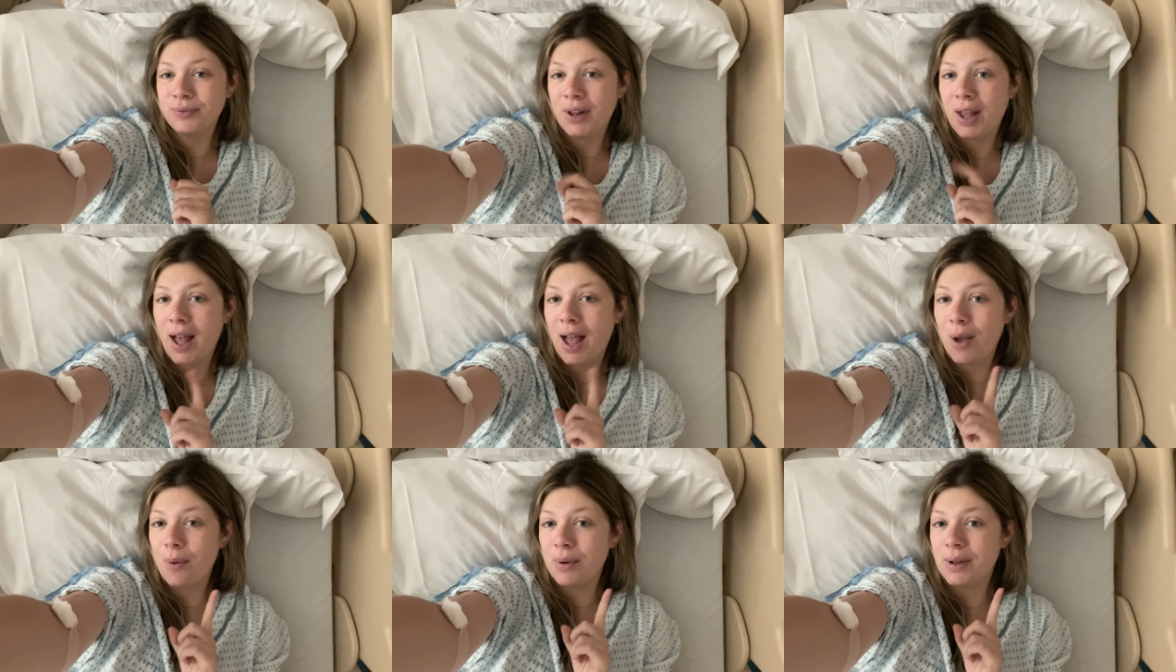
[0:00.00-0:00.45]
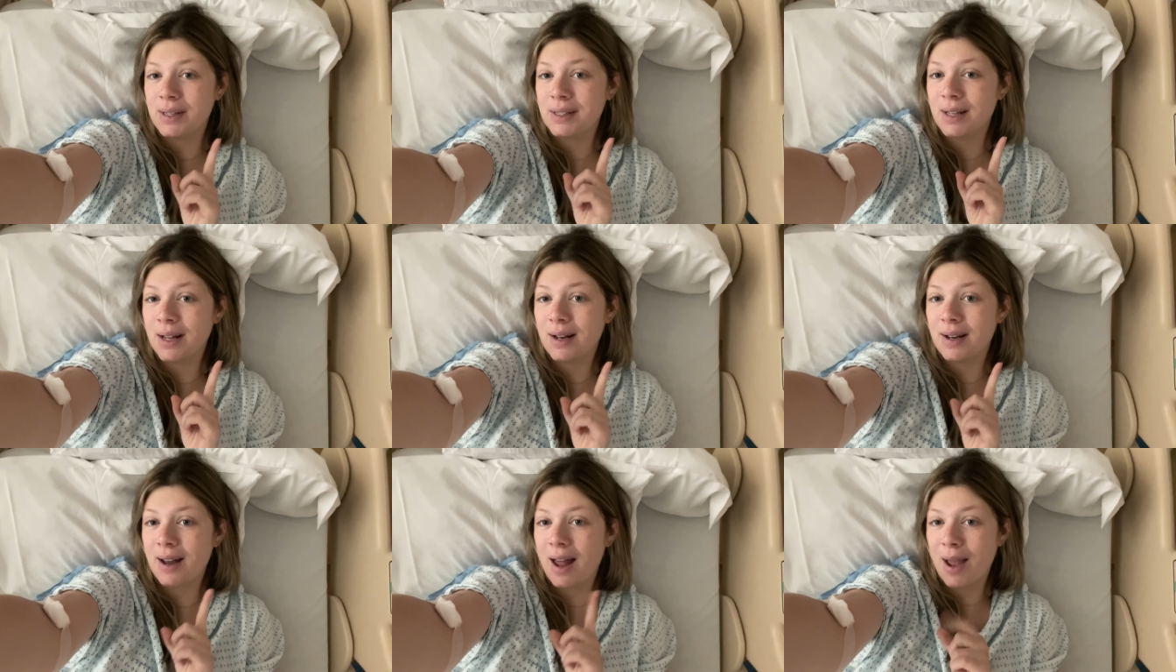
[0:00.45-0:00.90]
I was
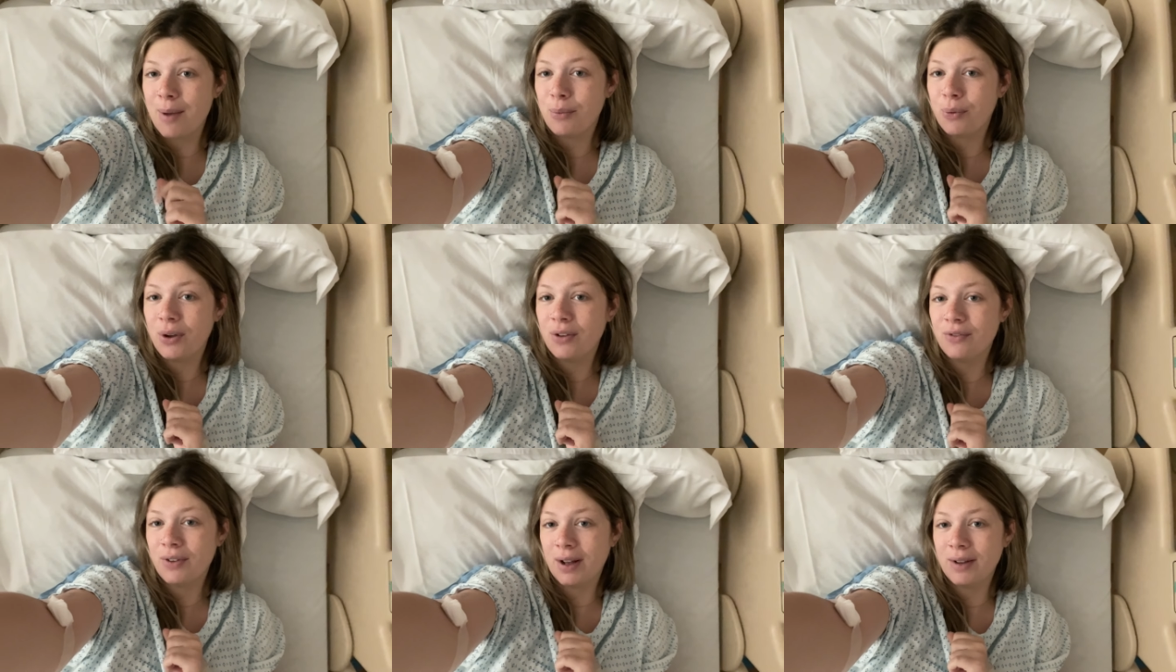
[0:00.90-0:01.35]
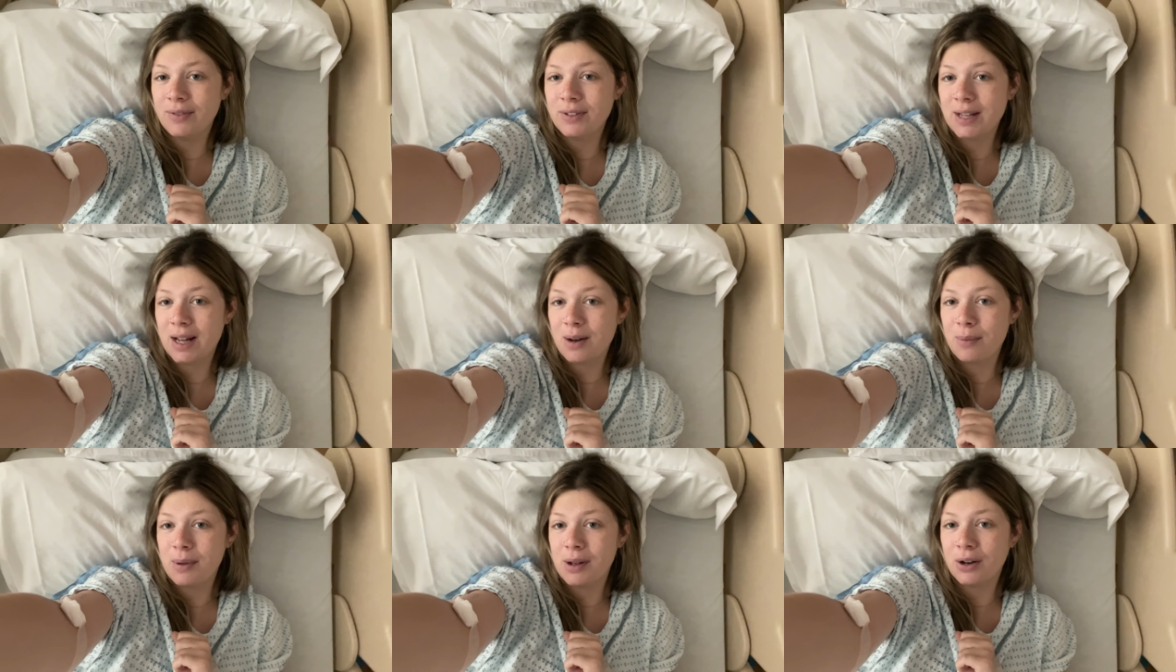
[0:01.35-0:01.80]
9.5
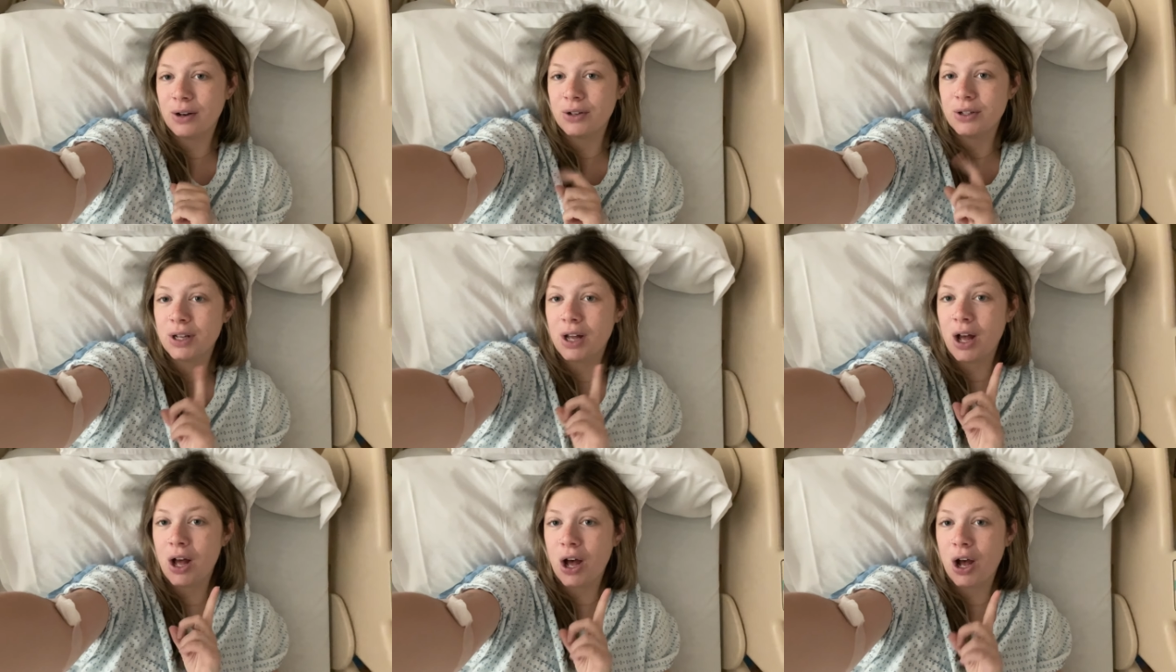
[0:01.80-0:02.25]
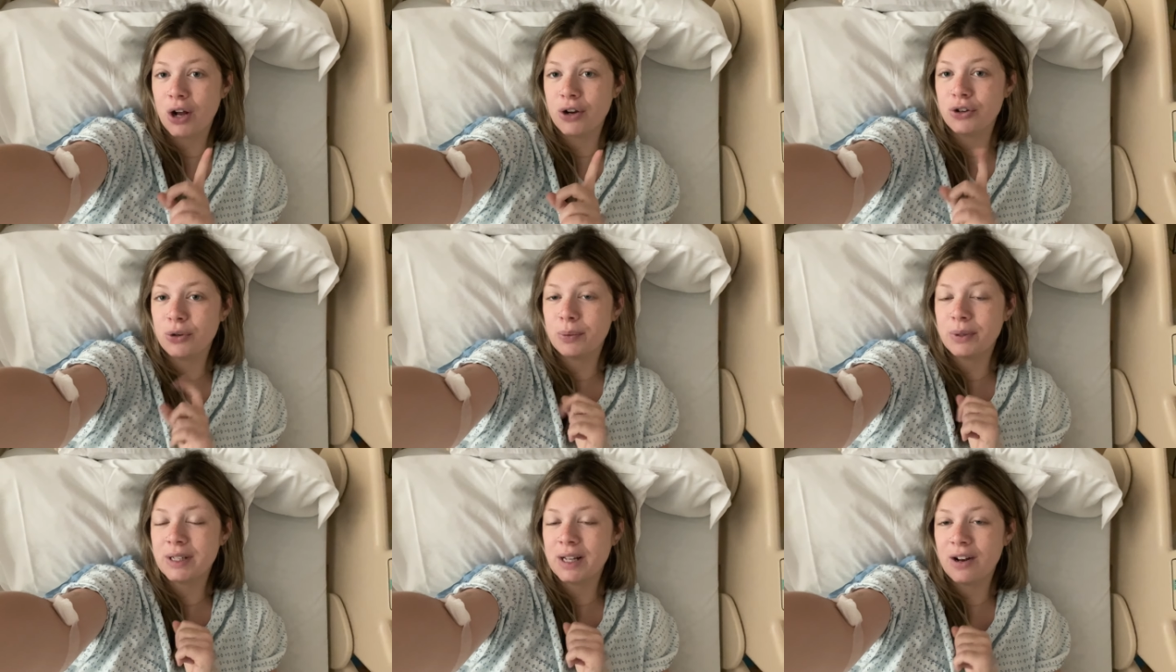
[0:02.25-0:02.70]
centimeters,
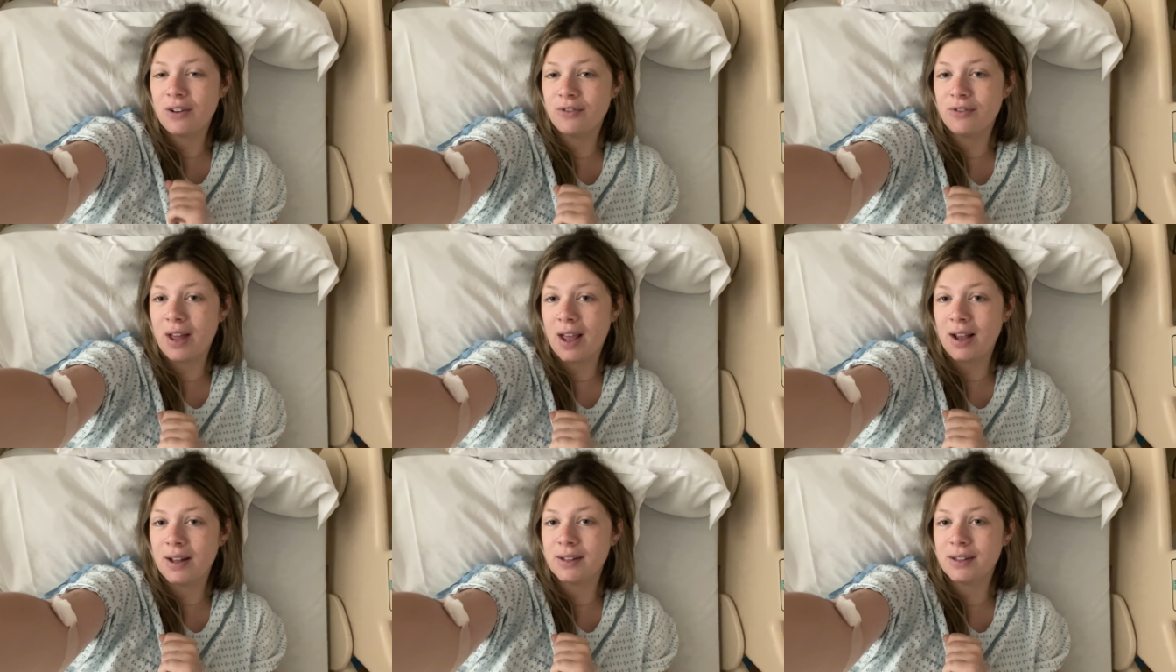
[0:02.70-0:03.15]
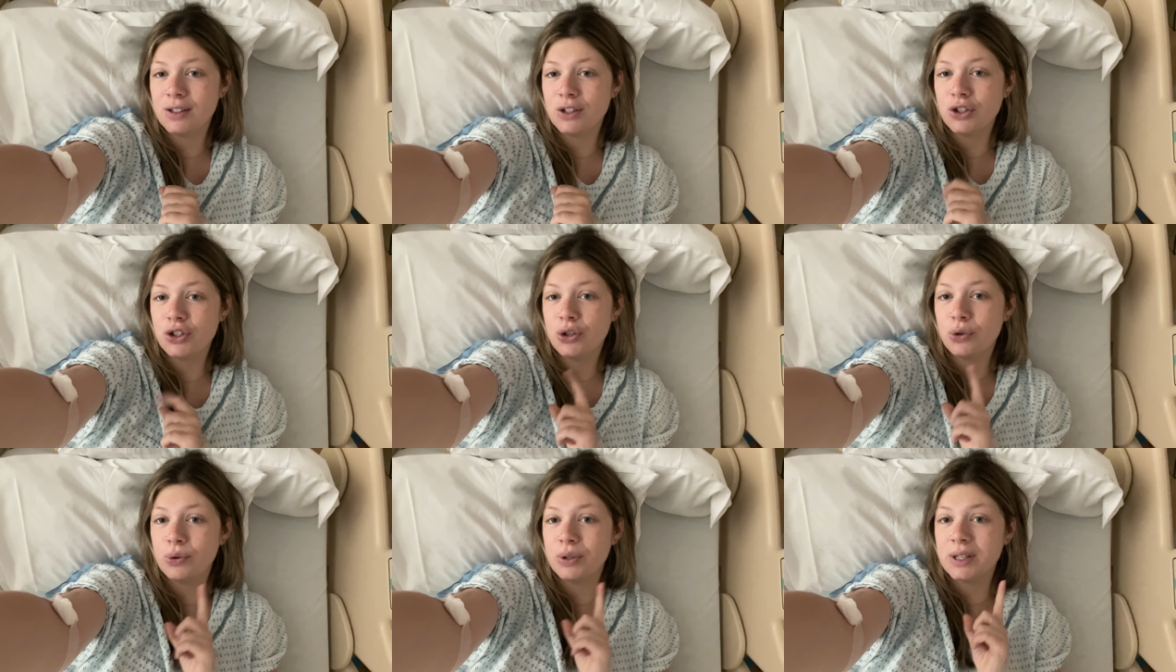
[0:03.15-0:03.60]
100% effaced.
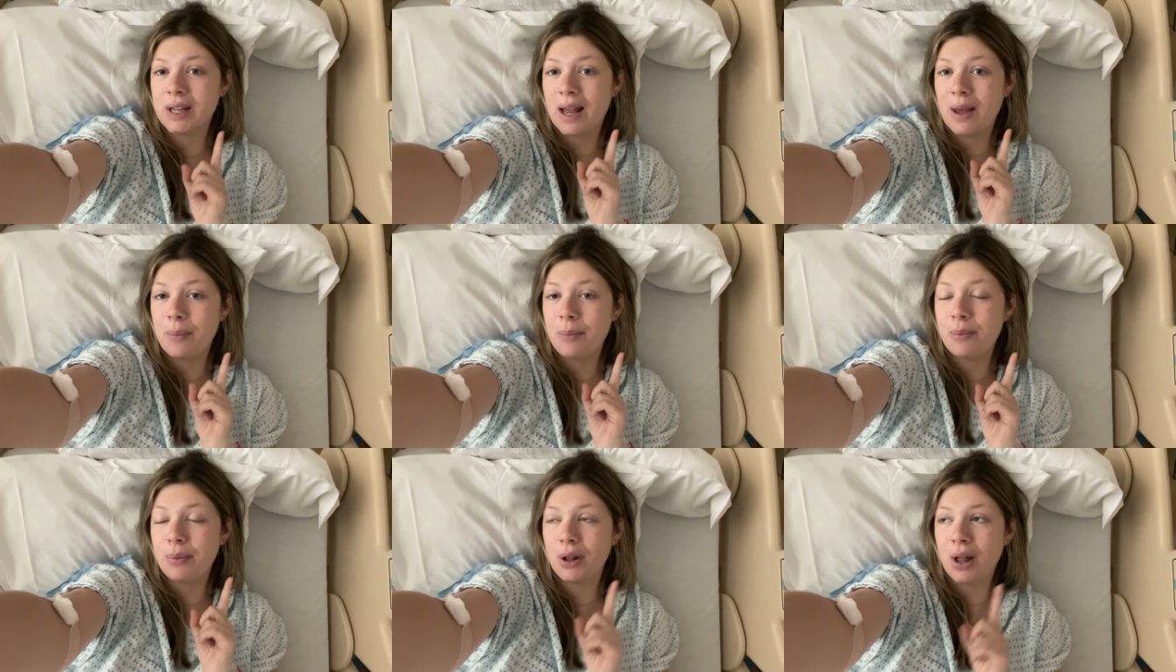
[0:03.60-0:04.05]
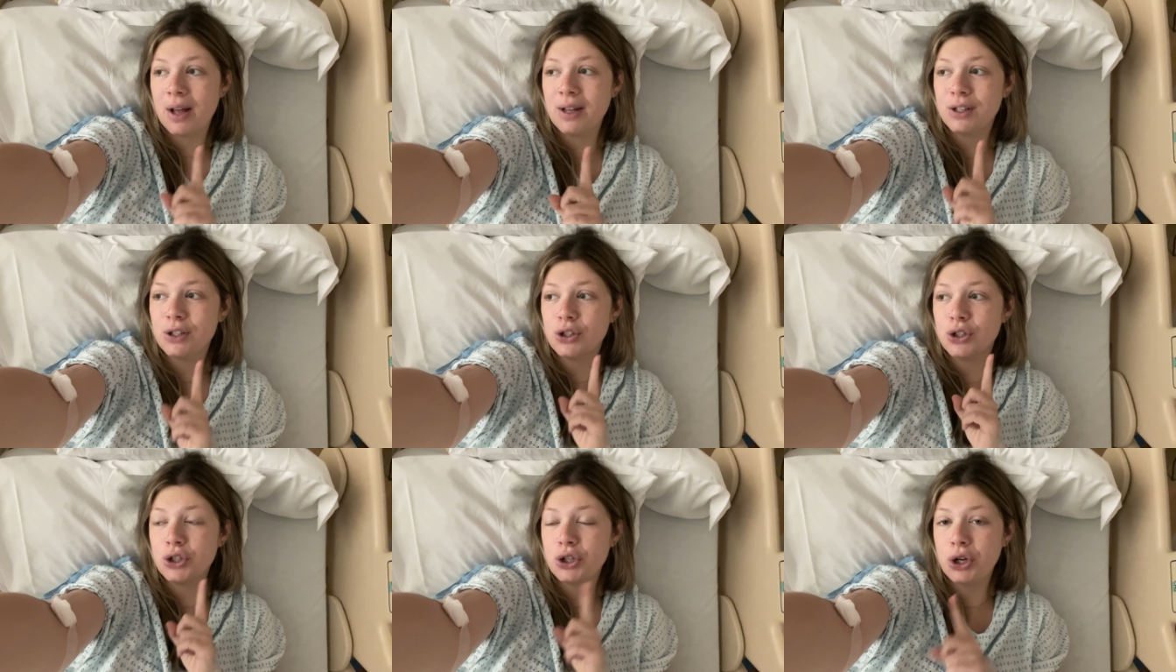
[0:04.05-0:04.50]
She was a
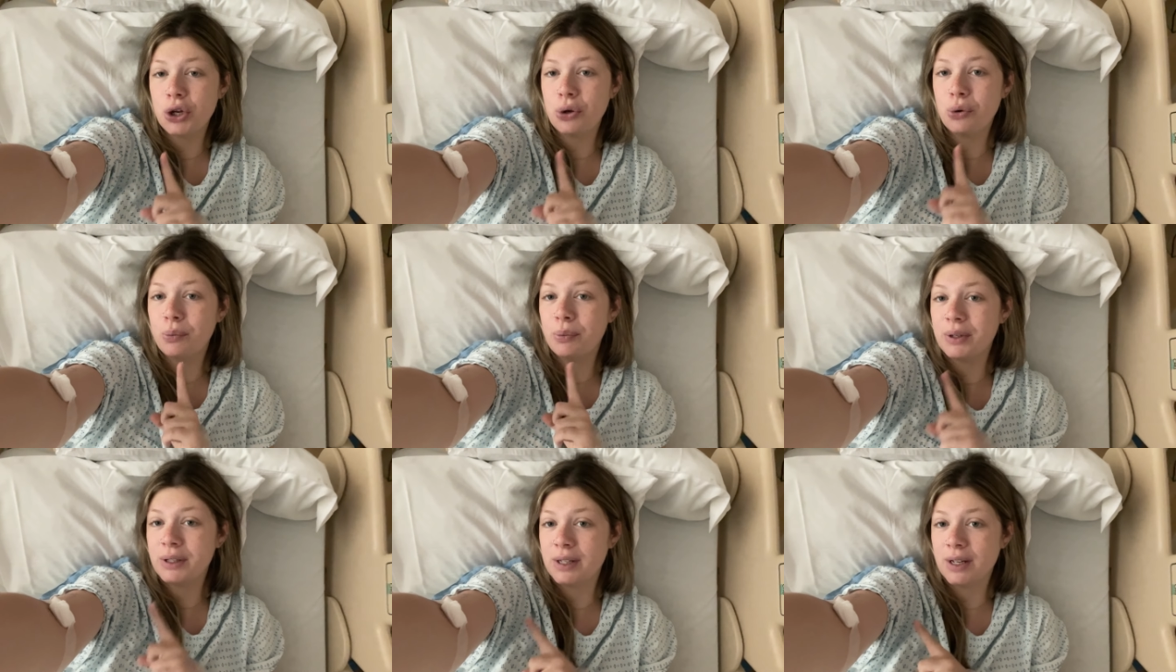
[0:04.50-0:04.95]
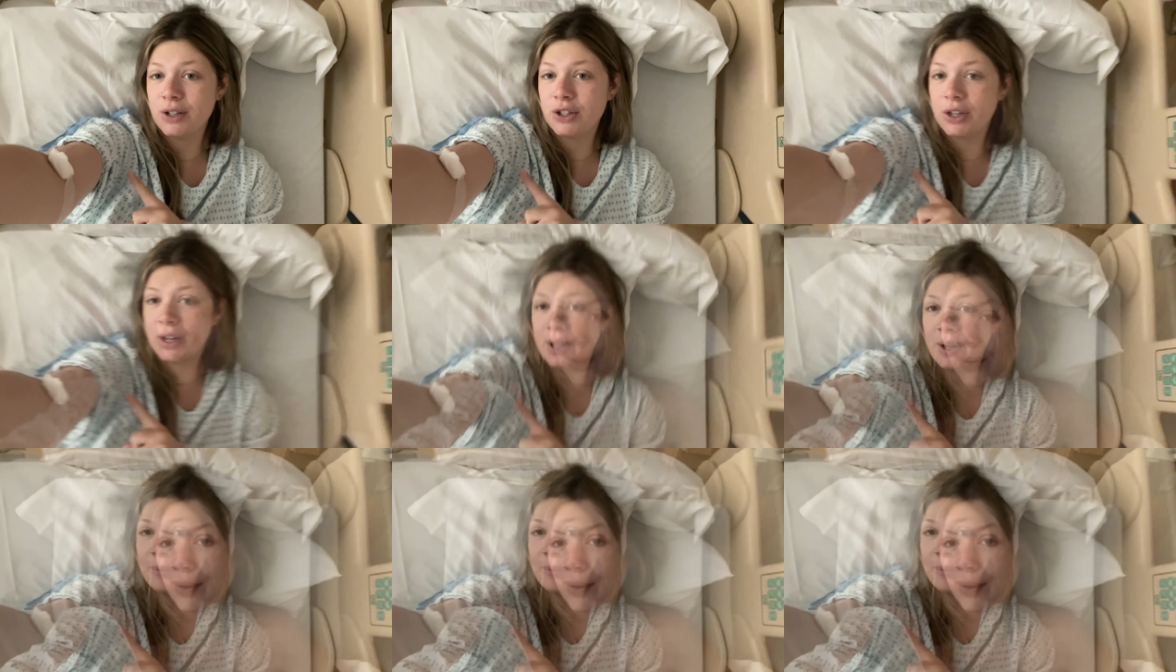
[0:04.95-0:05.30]
plus two position.